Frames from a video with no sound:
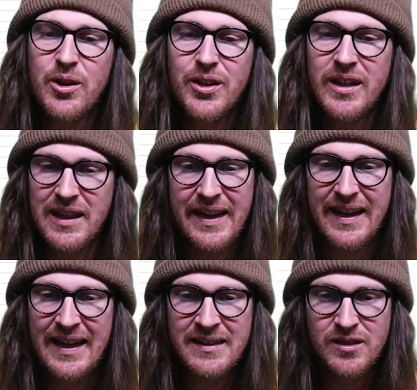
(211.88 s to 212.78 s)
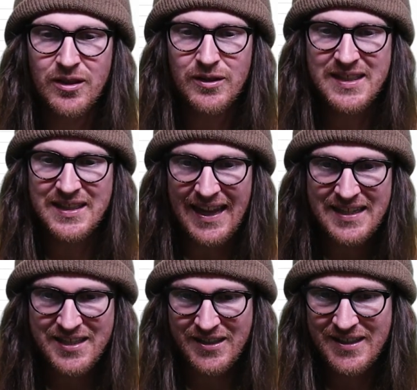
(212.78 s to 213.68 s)
you to click Insert
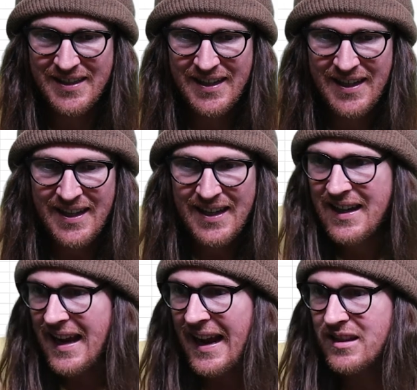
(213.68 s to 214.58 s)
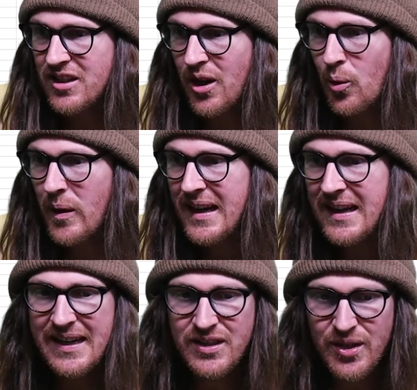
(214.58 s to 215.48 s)
Slicer. And so we
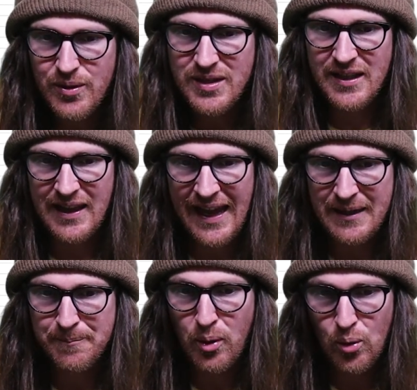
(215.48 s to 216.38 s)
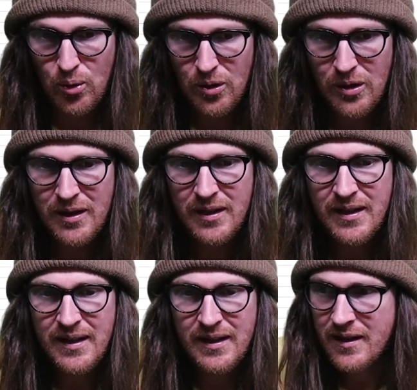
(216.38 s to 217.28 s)
need to select Pool
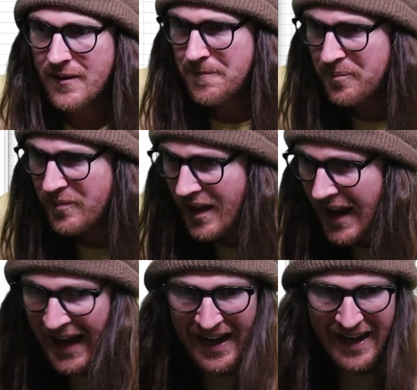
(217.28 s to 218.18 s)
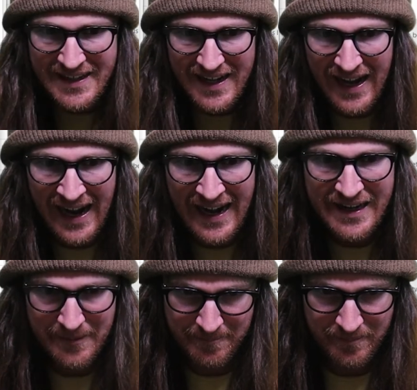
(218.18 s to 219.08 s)
and
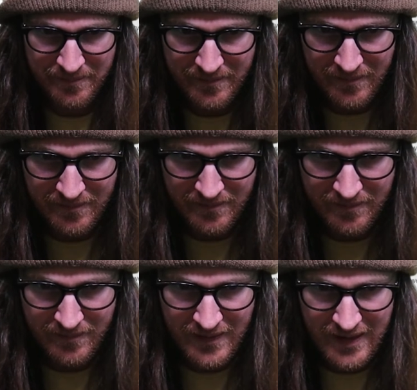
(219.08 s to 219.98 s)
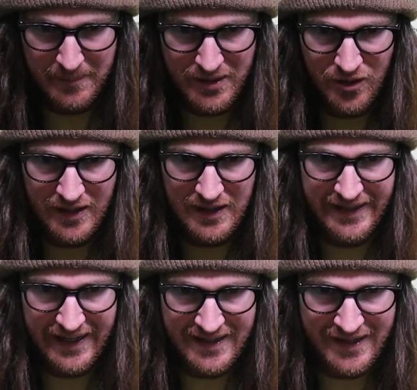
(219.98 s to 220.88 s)
Item. And be sure to
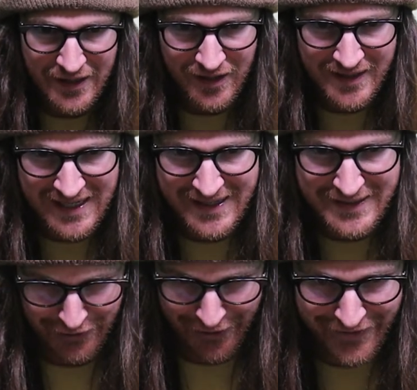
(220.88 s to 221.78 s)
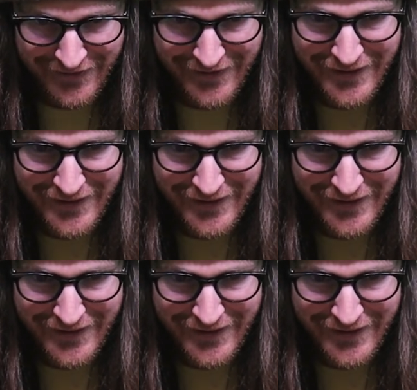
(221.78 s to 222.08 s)
click in here, because I did not.